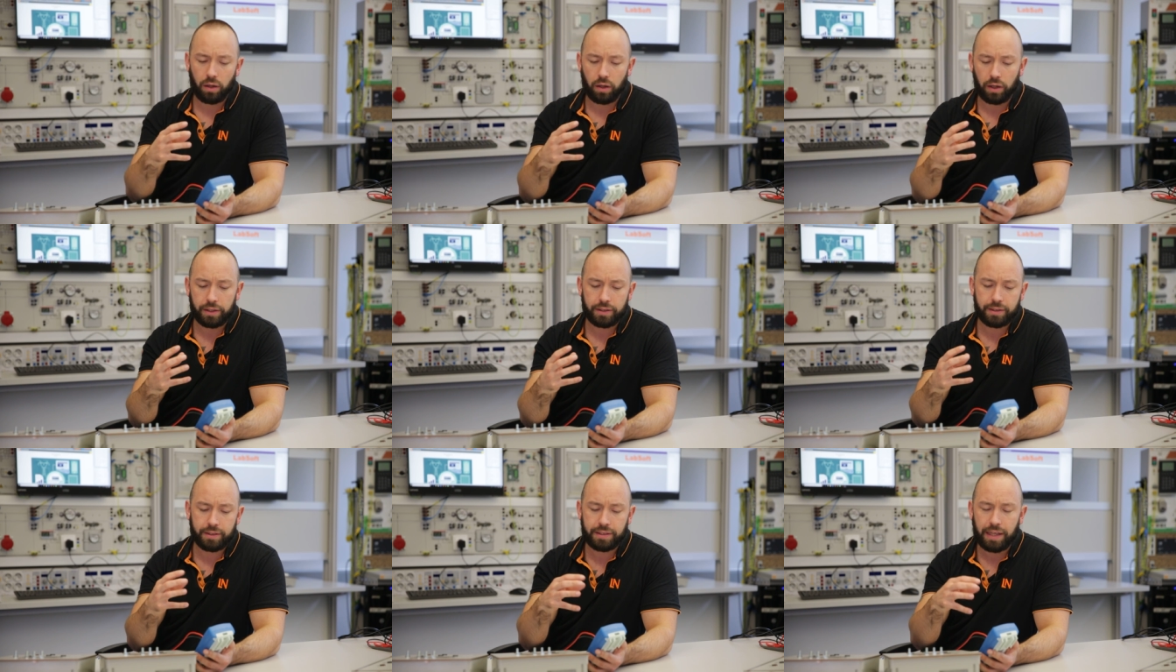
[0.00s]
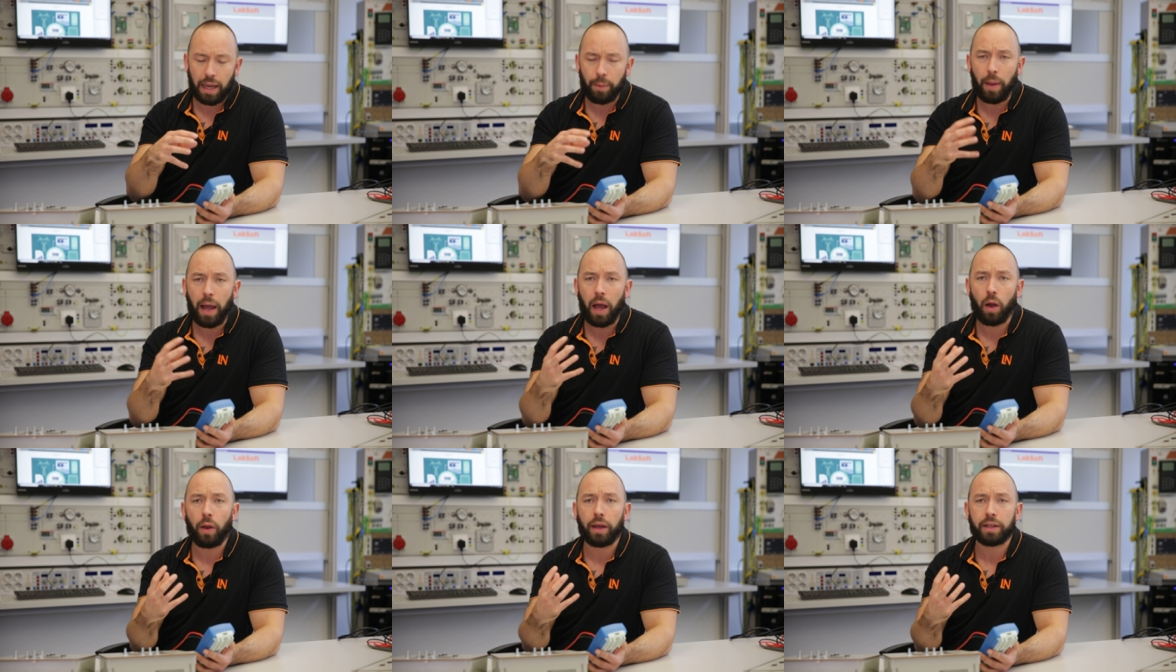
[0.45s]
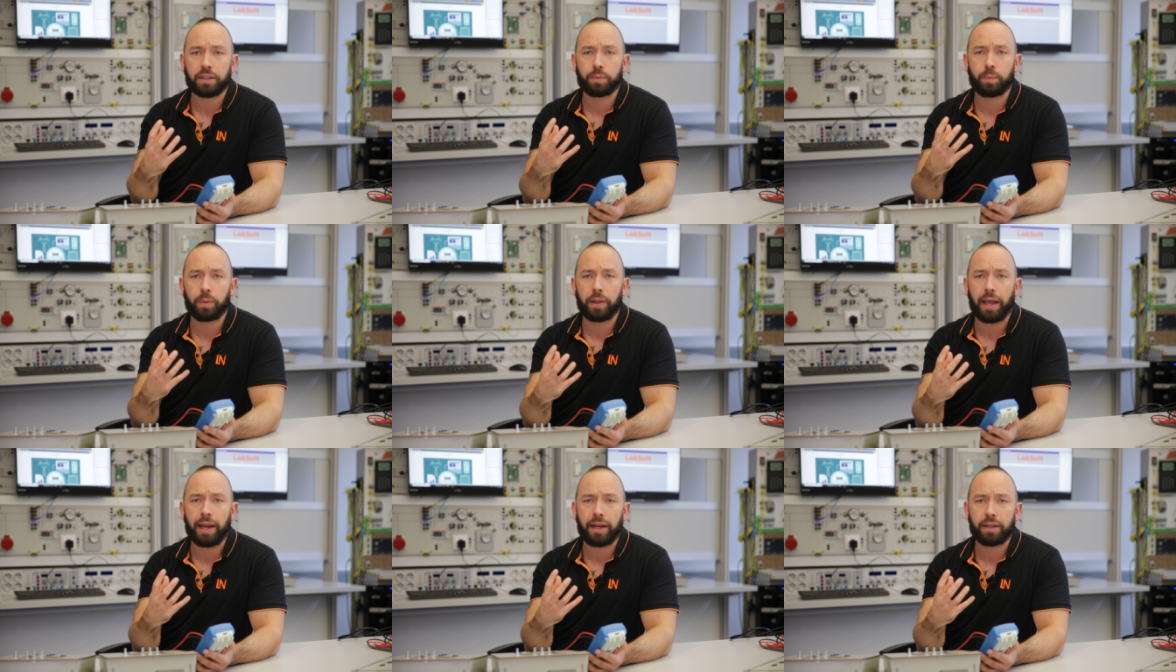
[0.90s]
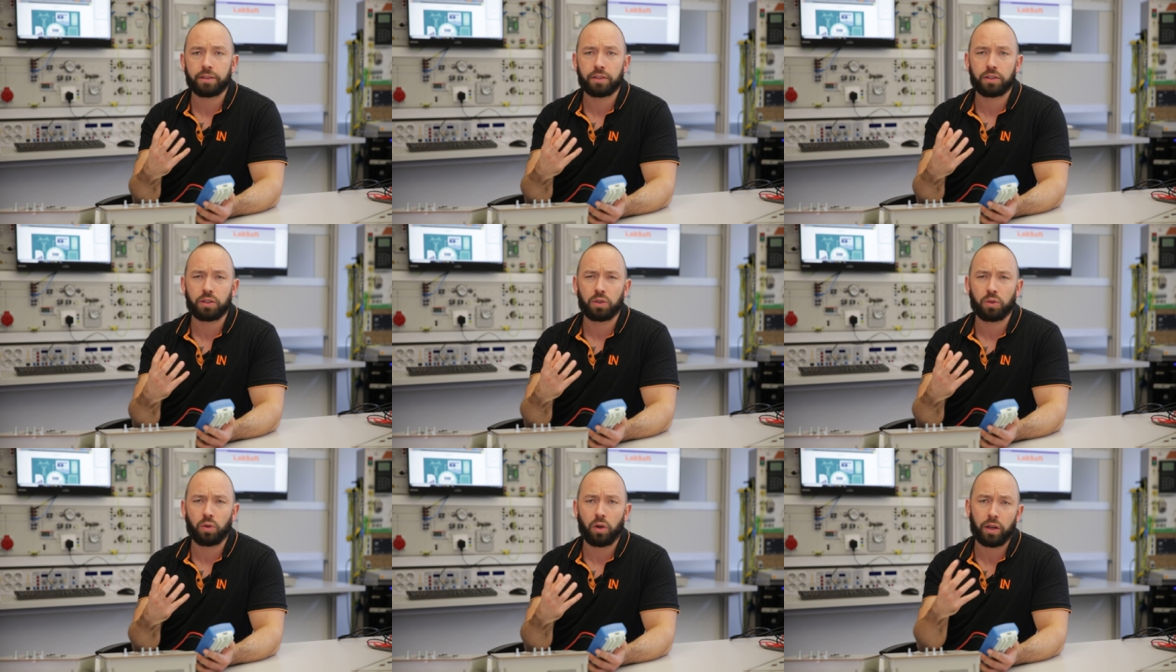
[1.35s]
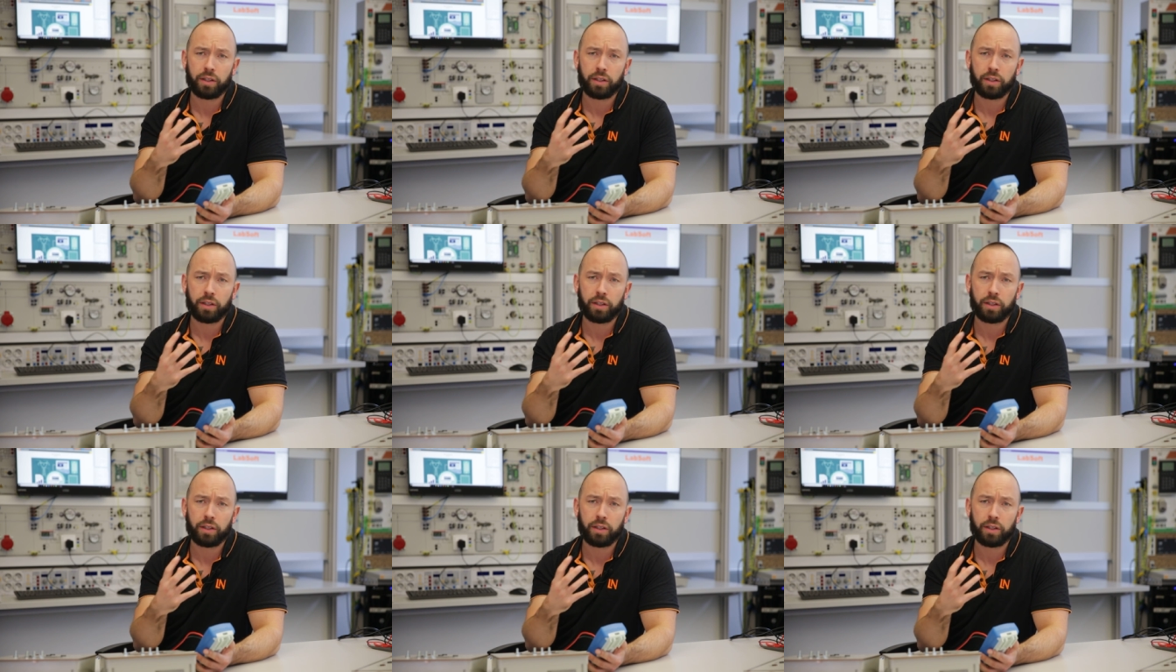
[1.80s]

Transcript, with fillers: or it somehow explains to you,